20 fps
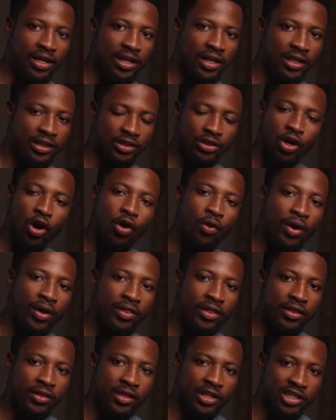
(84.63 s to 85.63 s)
is
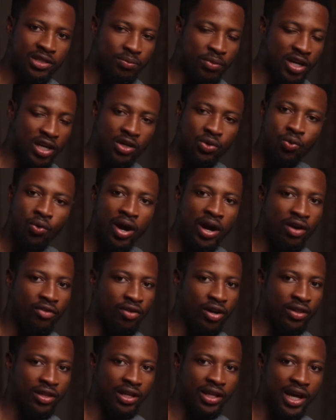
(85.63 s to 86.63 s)
already in the space
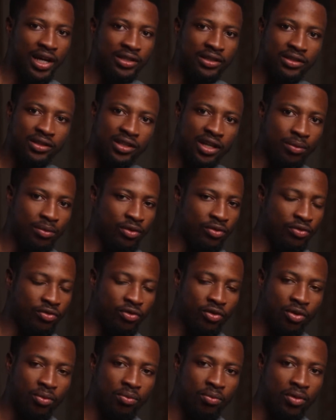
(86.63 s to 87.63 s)
wherever the light is coming
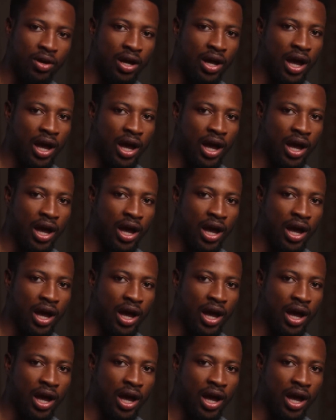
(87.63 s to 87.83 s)
from.